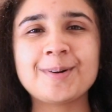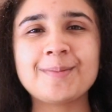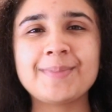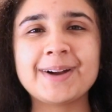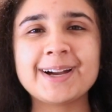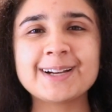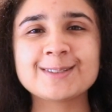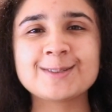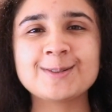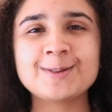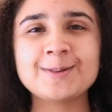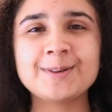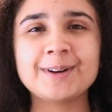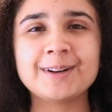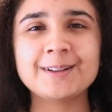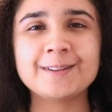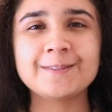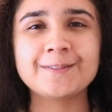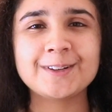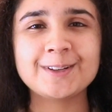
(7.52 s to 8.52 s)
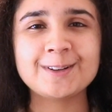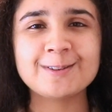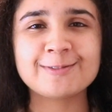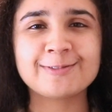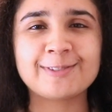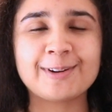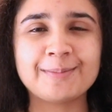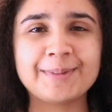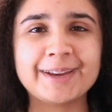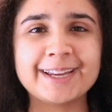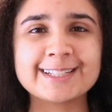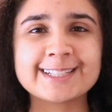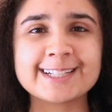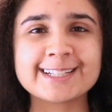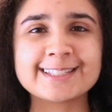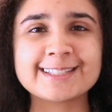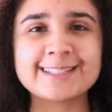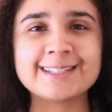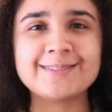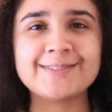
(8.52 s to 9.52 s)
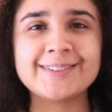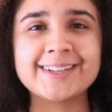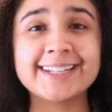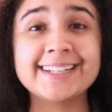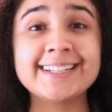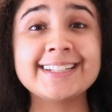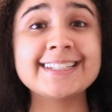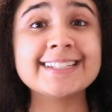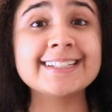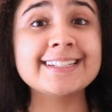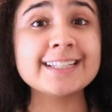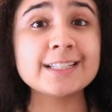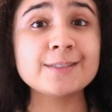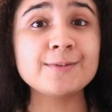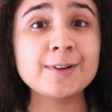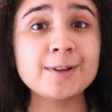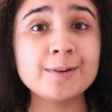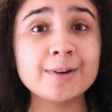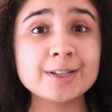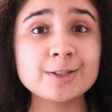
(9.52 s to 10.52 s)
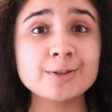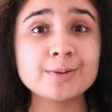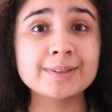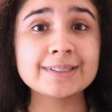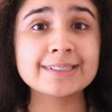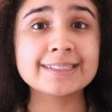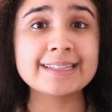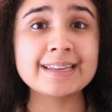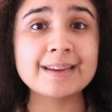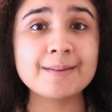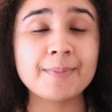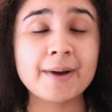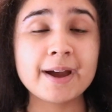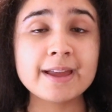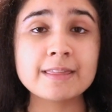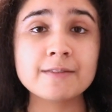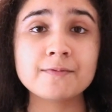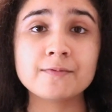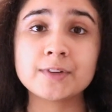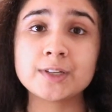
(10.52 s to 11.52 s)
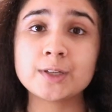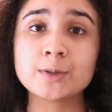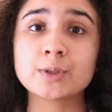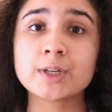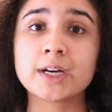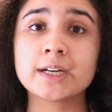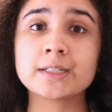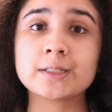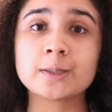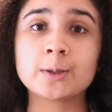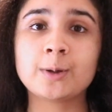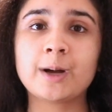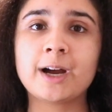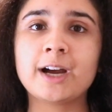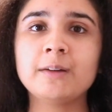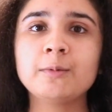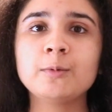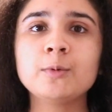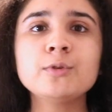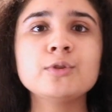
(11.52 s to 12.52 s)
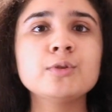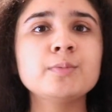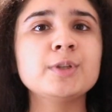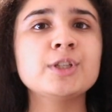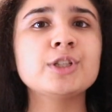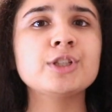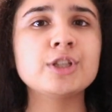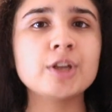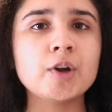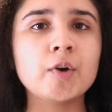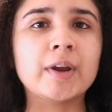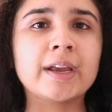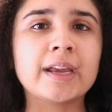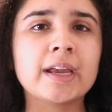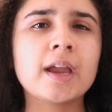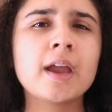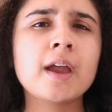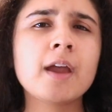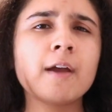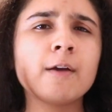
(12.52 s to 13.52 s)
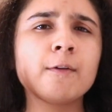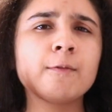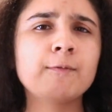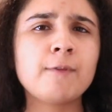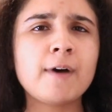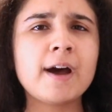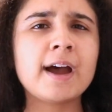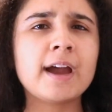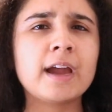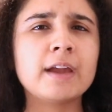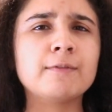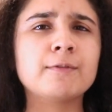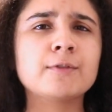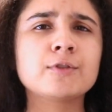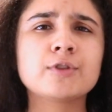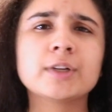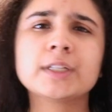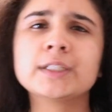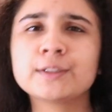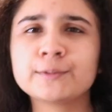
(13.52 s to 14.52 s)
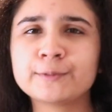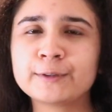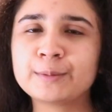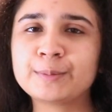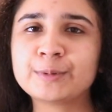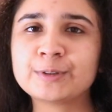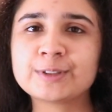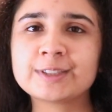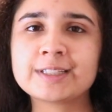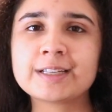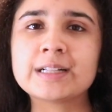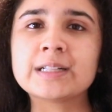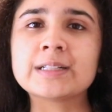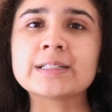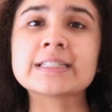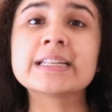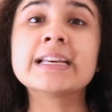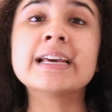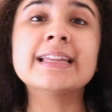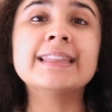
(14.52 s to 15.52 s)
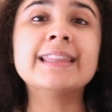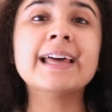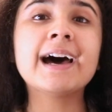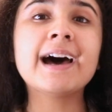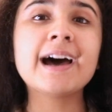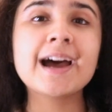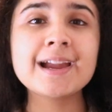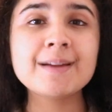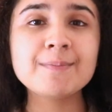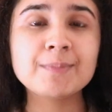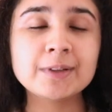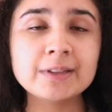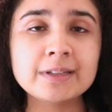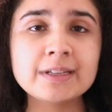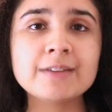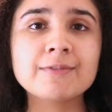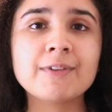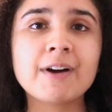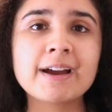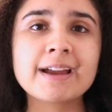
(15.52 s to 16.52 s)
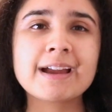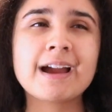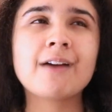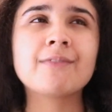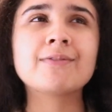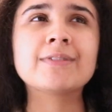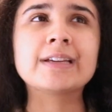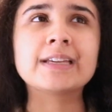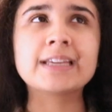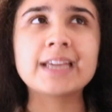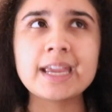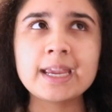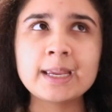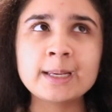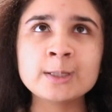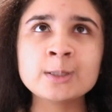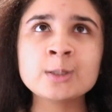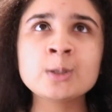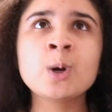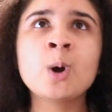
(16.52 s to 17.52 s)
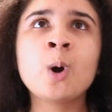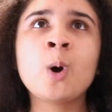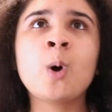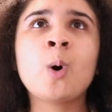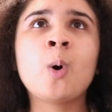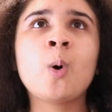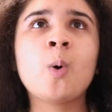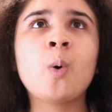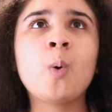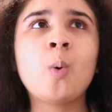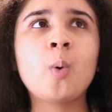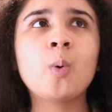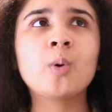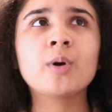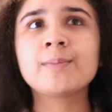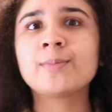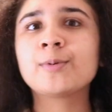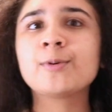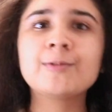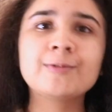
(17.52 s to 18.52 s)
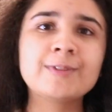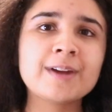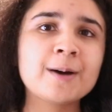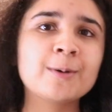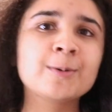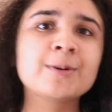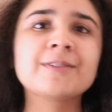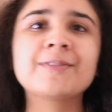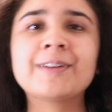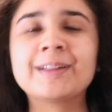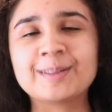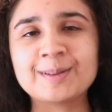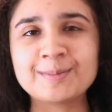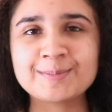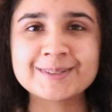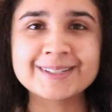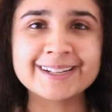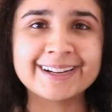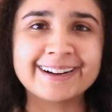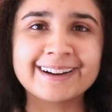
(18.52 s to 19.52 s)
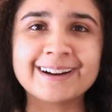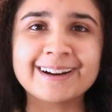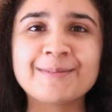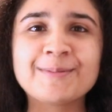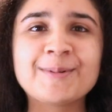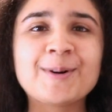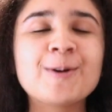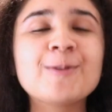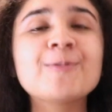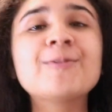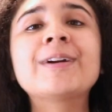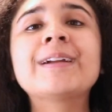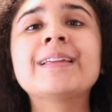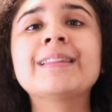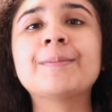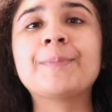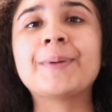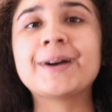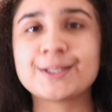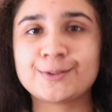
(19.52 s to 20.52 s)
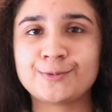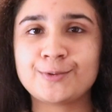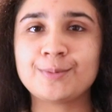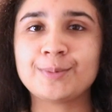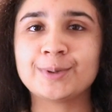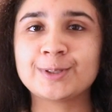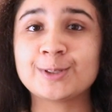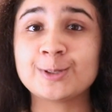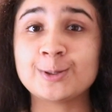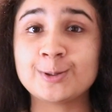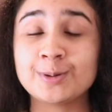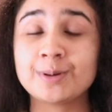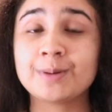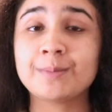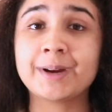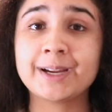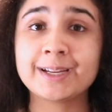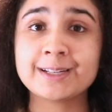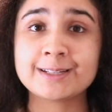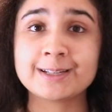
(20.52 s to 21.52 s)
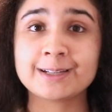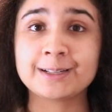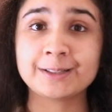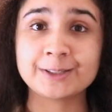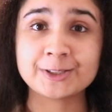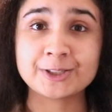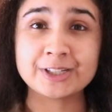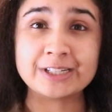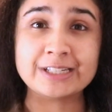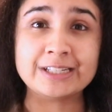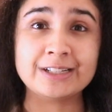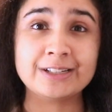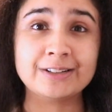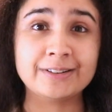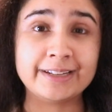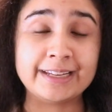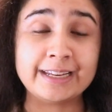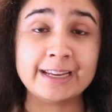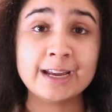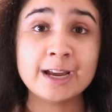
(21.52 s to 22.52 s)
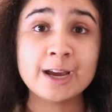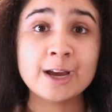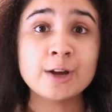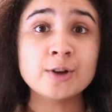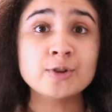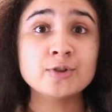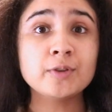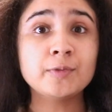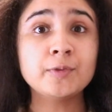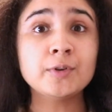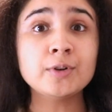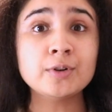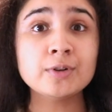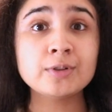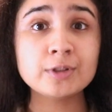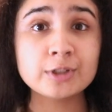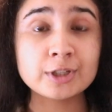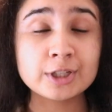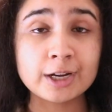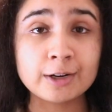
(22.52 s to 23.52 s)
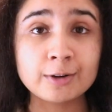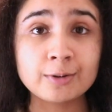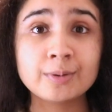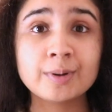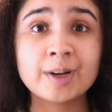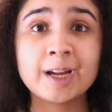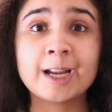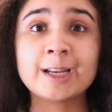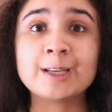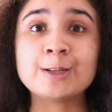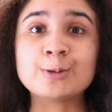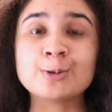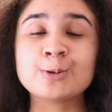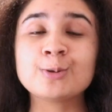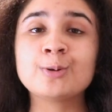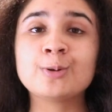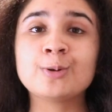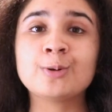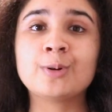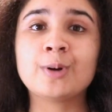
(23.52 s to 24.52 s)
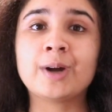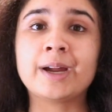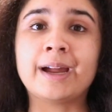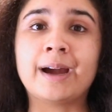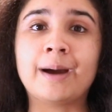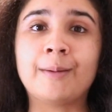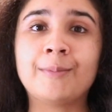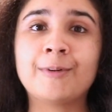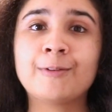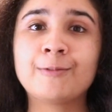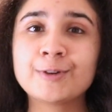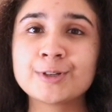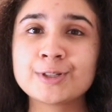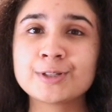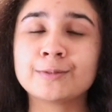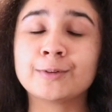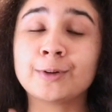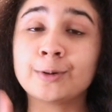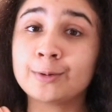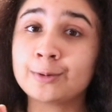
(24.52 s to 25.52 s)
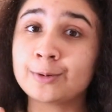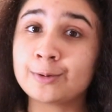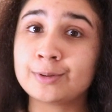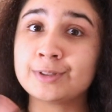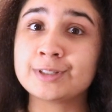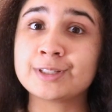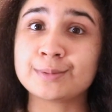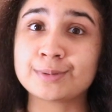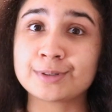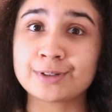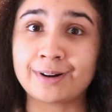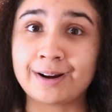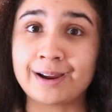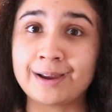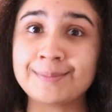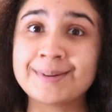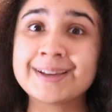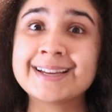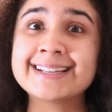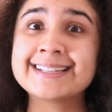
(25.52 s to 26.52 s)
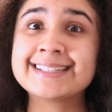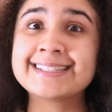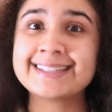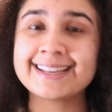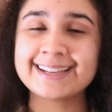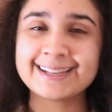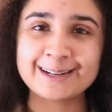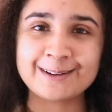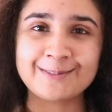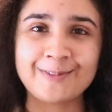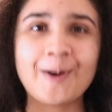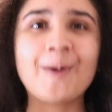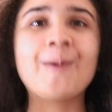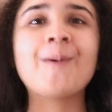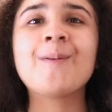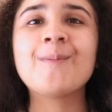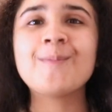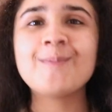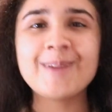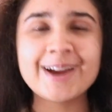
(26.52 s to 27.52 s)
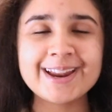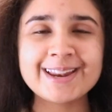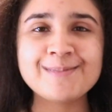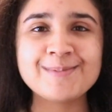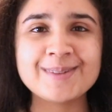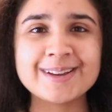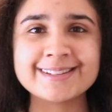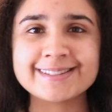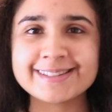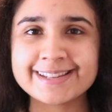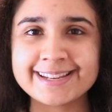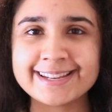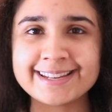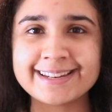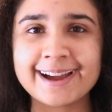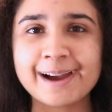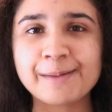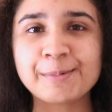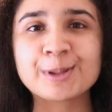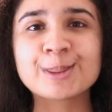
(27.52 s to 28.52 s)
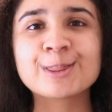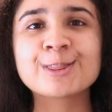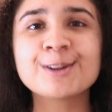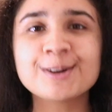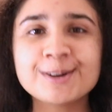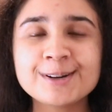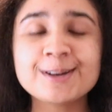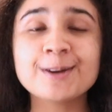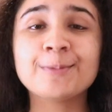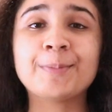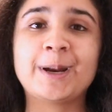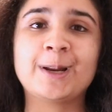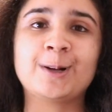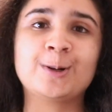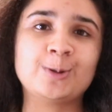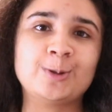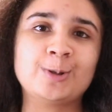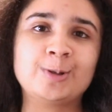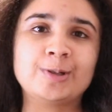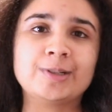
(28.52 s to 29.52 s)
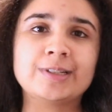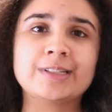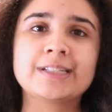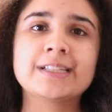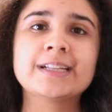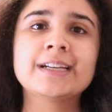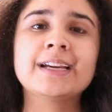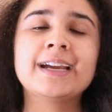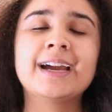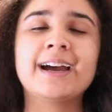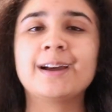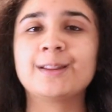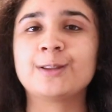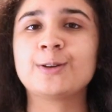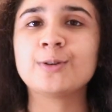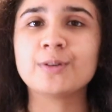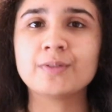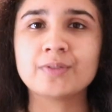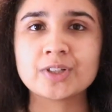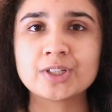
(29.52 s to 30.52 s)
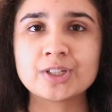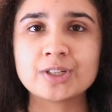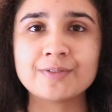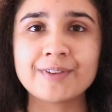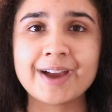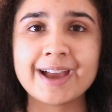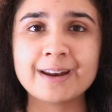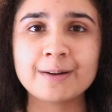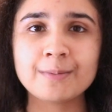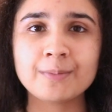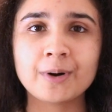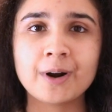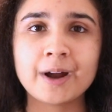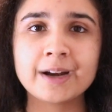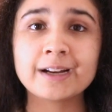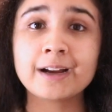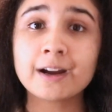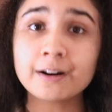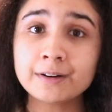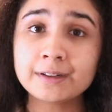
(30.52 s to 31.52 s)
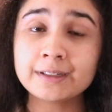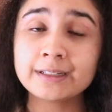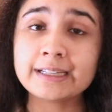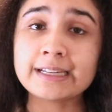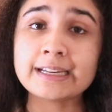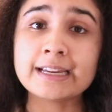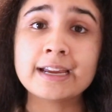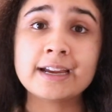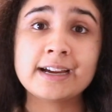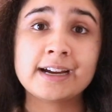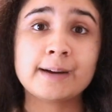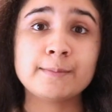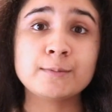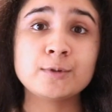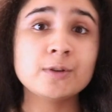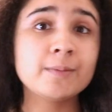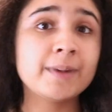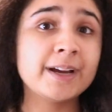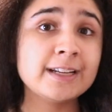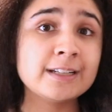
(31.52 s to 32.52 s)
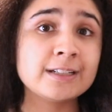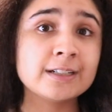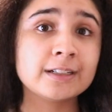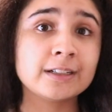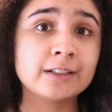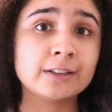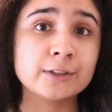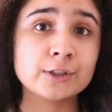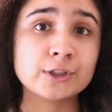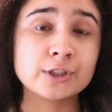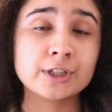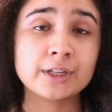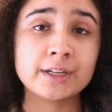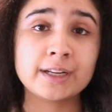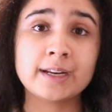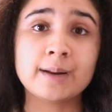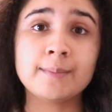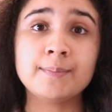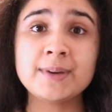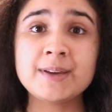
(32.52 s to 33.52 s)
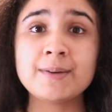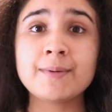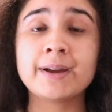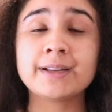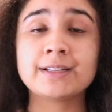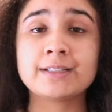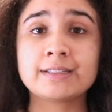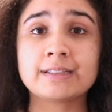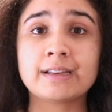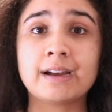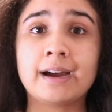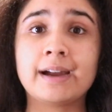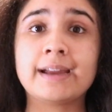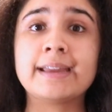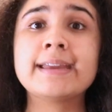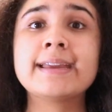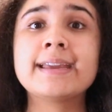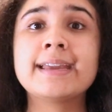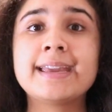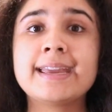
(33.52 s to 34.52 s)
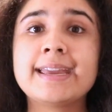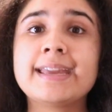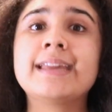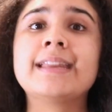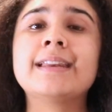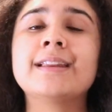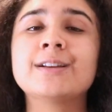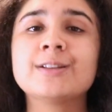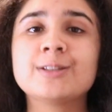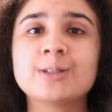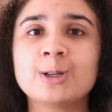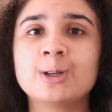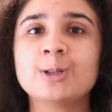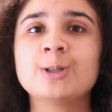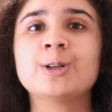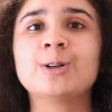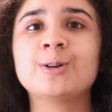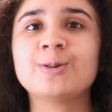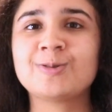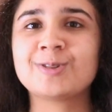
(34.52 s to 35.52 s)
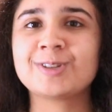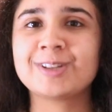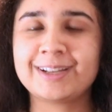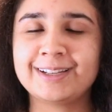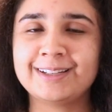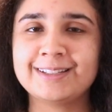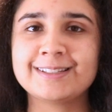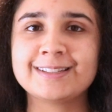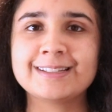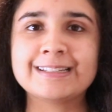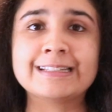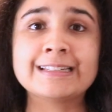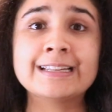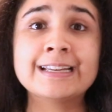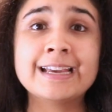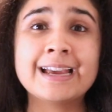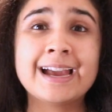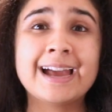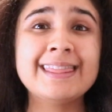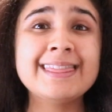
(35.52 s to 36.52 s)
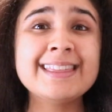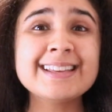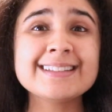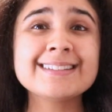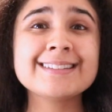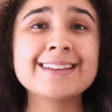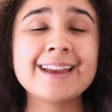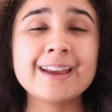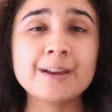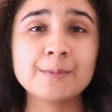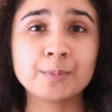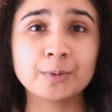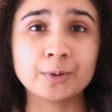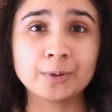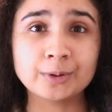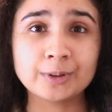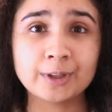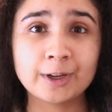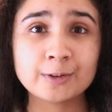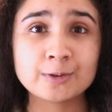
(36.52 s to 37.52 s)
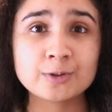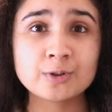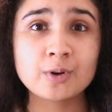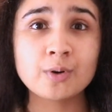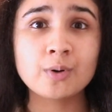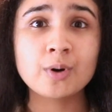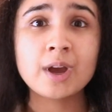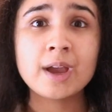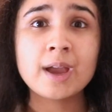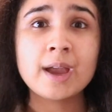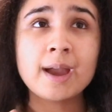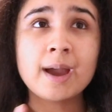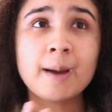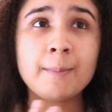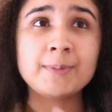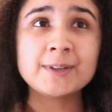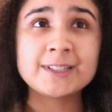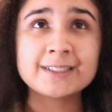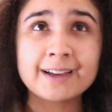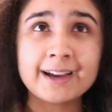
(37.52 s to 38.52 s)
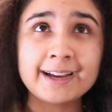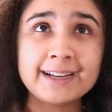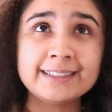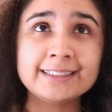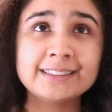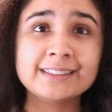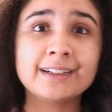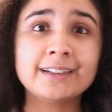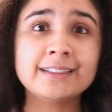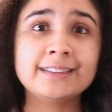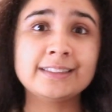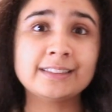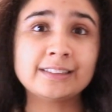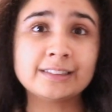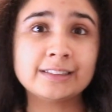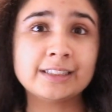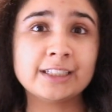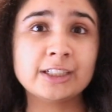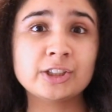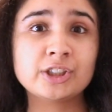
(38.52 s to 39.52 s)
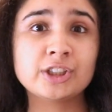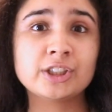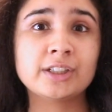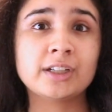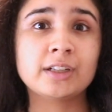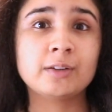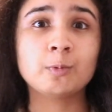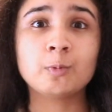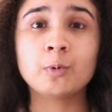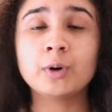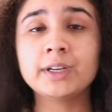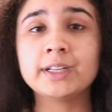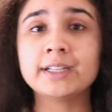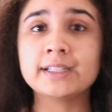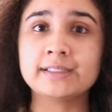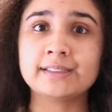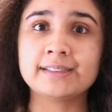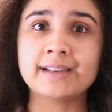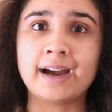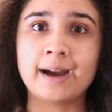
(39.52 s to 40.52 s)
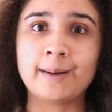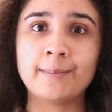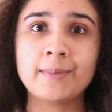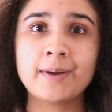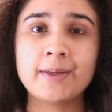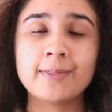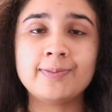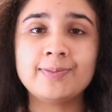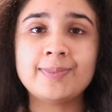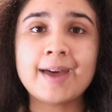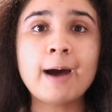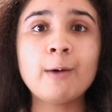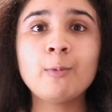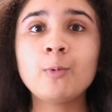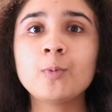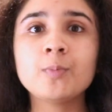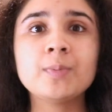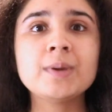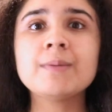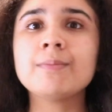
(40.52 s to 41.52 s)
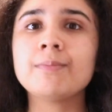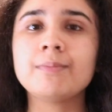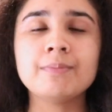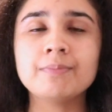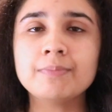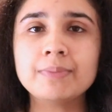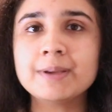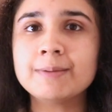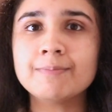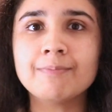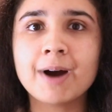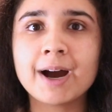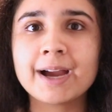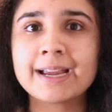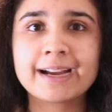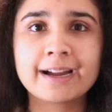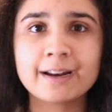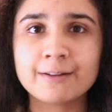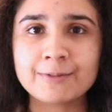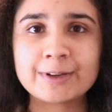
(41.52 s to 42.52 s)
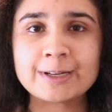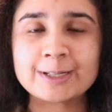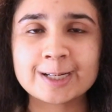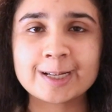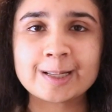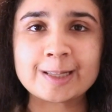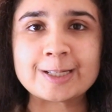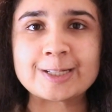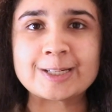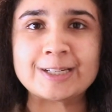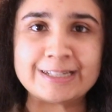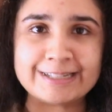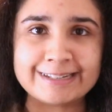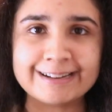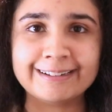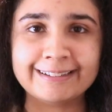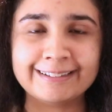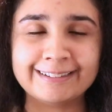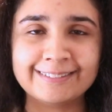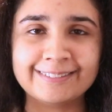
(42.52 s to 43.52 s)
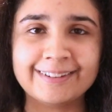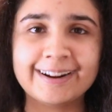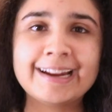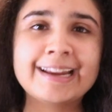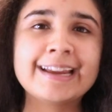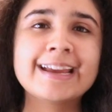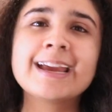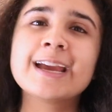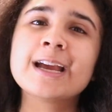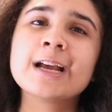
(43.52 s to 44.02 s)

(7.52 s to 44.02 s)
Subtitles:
back to another video from HSTV, and in today's video, as you can see by the video title, I'm going to be sharing 5 transferable skills that I believe I have gained or improved at or developed over the past few months doing my intercalation degree. So if you're new to the channel and you don't know who I am, first of all, go and subscribe. Second of all, my name is Heen. I'm a third year medical student at the University of Edinburgh, and currently I'm doing my intercalation in a BMed Sci in surgical sciences. And this is April now, so besides a dissertation and one exam, that will be my kind of intercalation done, right?